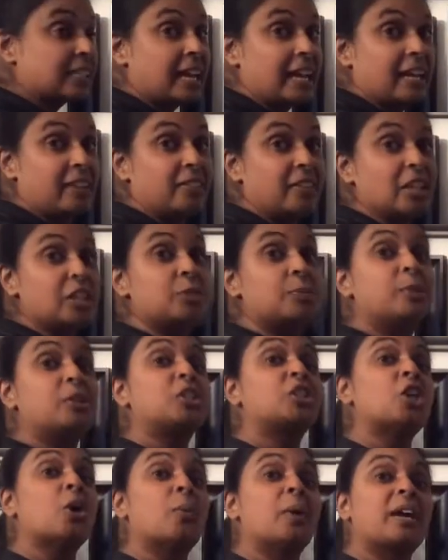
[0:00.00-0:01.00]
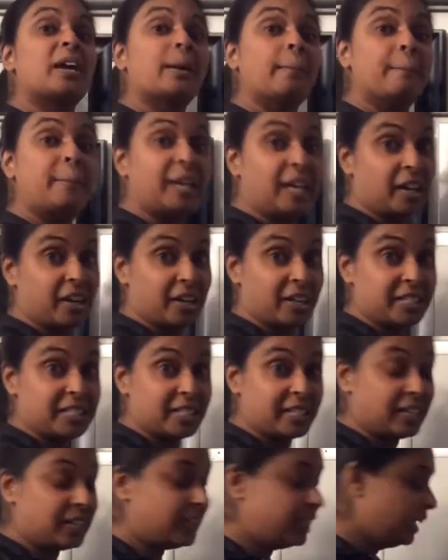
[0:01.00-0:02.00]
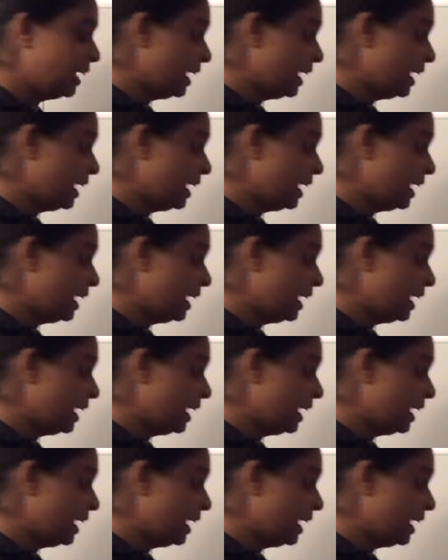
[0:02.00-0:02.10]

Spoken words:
like this which show a comparison.